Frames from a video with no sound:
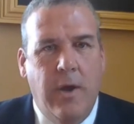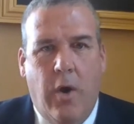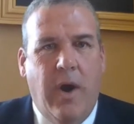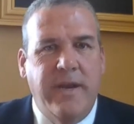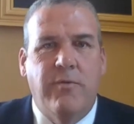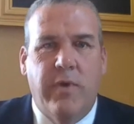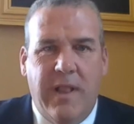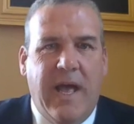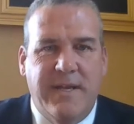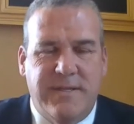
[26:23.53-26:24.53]
Oh, I didn't
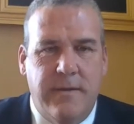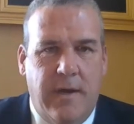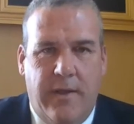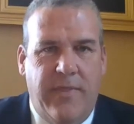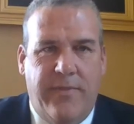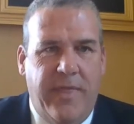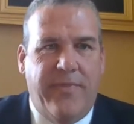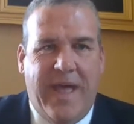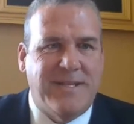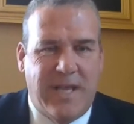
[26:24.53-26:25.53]
realize
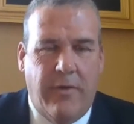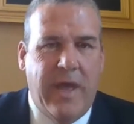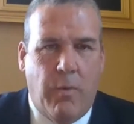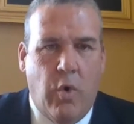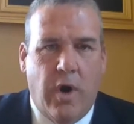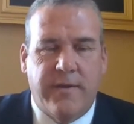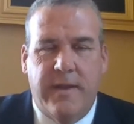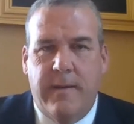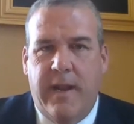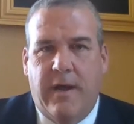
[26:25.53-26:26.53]
that that's how that worked.
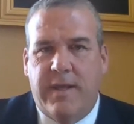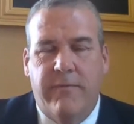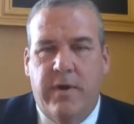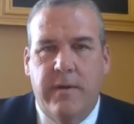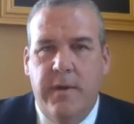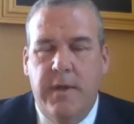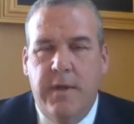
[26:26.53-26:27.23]
And I'll give a